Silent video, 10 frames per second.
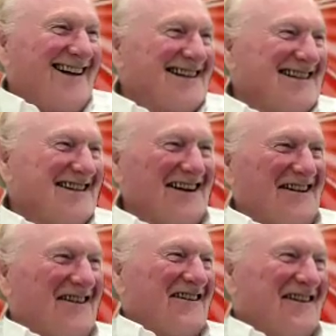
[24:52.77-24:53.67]
So
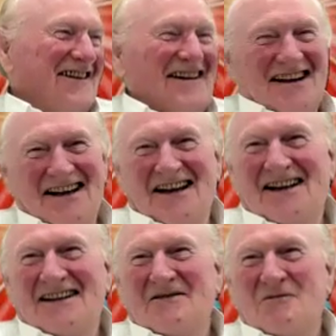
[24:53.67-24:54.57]

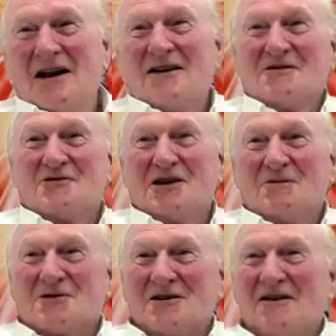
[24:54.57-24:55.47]
might have some
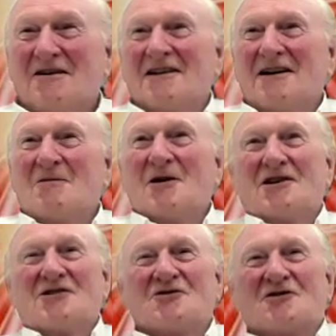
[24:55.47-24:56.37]
chips. Oh no, I might
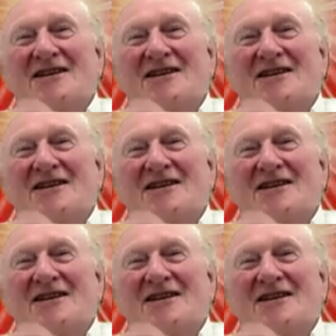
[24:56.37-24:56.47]
enjoy